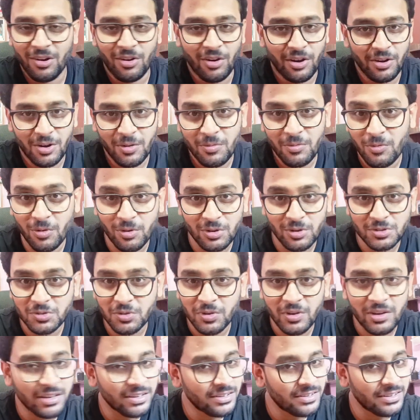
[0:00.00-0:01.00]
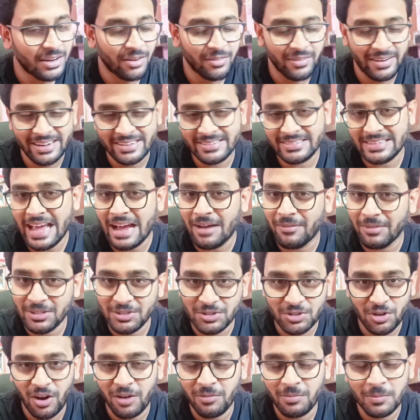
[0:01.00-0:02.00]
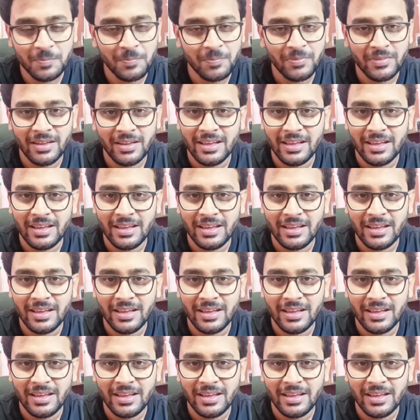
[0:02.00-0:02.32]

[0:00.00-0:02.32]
a lot of coursework now let's have a job